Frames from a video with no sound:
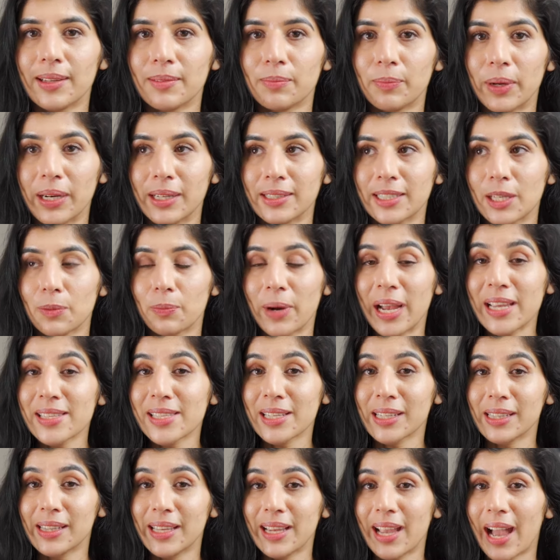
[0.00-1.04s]
But
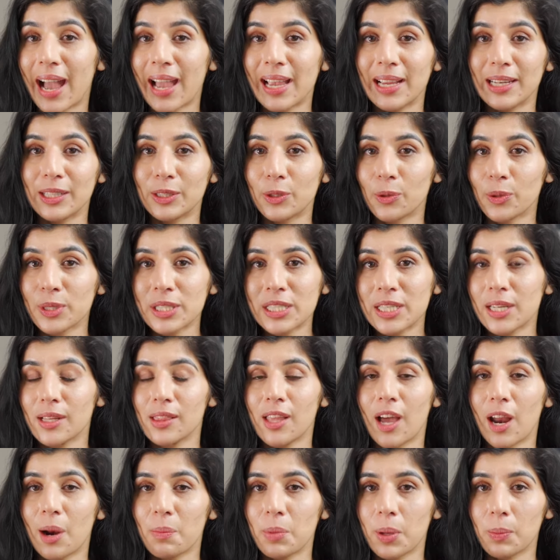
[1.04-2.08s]
surprisingly, I don't see a
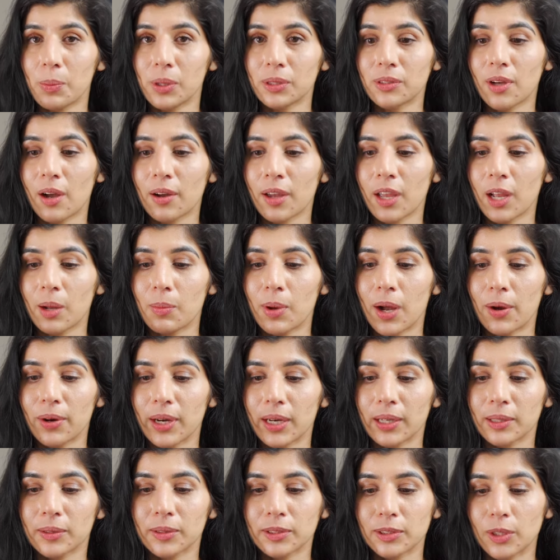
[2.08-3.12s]
lot of people talking about
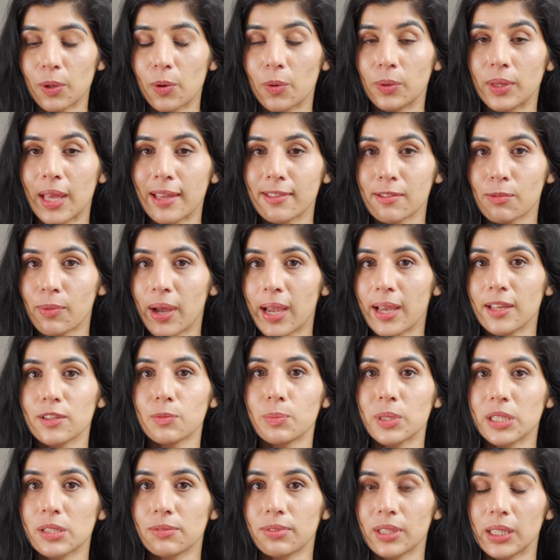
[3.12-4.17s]
it. So that's why I
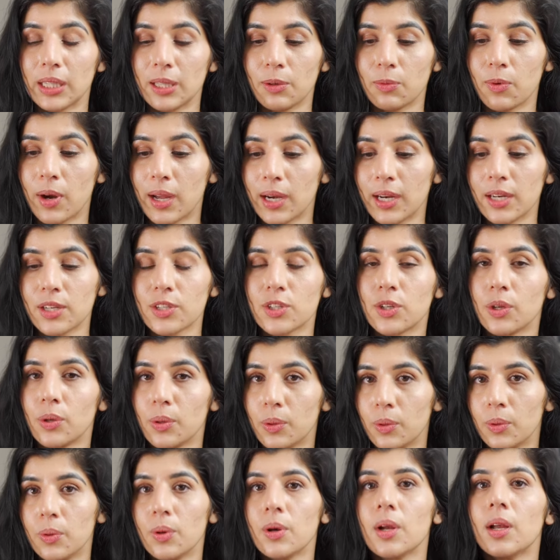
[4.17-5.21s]
specifically wanted
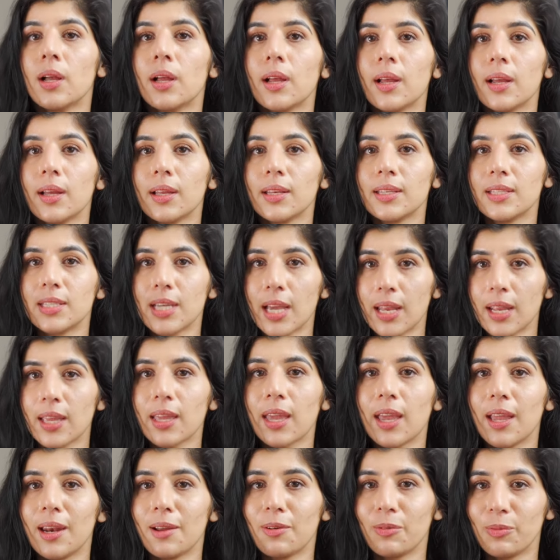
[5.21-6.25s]
to
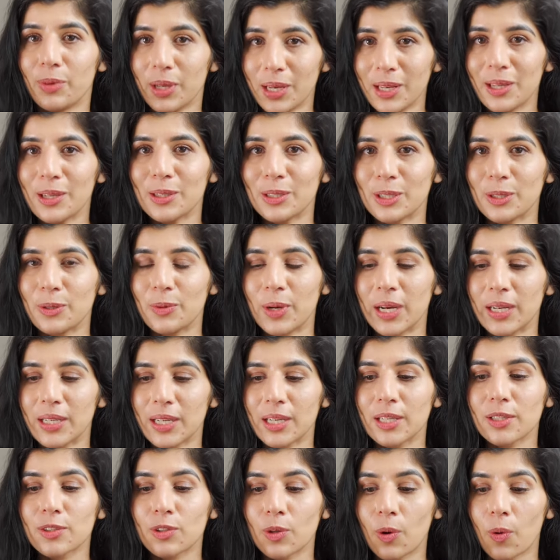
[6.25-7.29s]
dedicate a video to
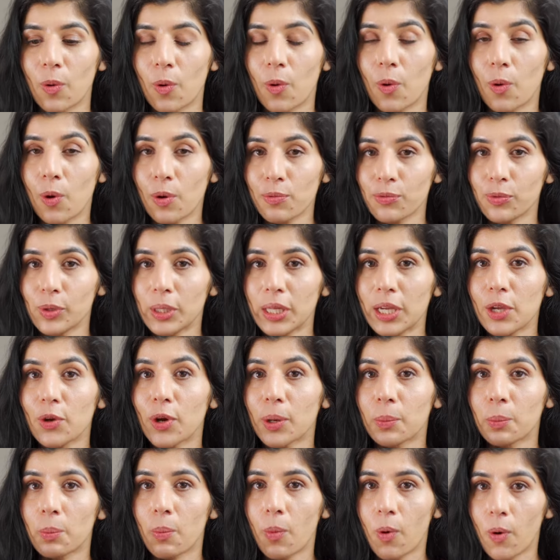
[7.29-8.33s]
it. So hopefully
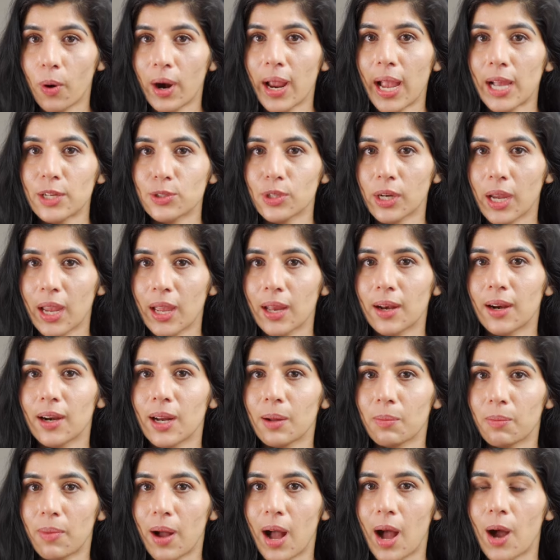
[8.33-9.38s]
you're more educated
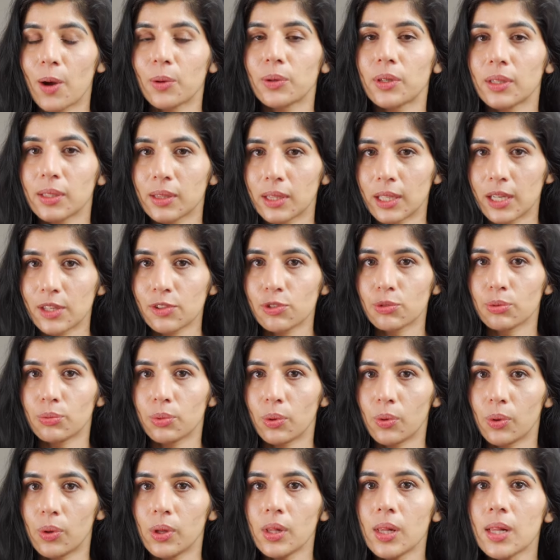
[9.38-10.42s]
about this
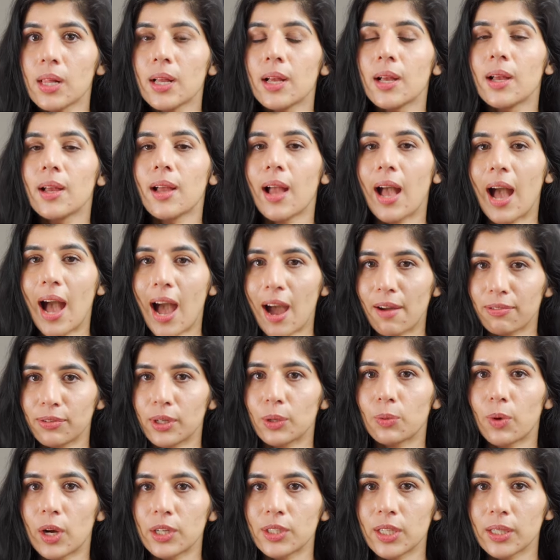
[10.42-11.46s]
role
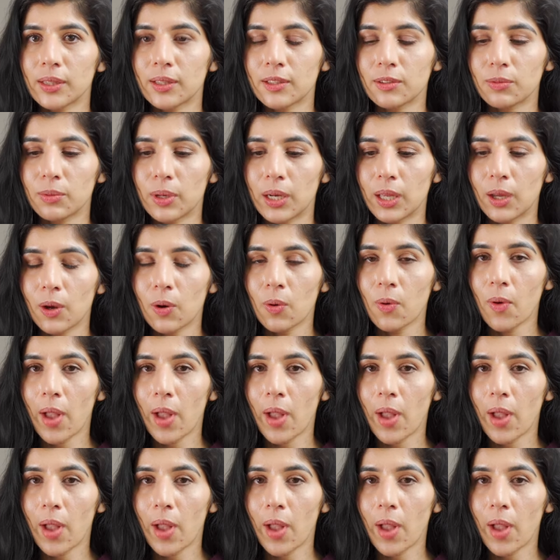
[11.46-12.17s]
after watching this video.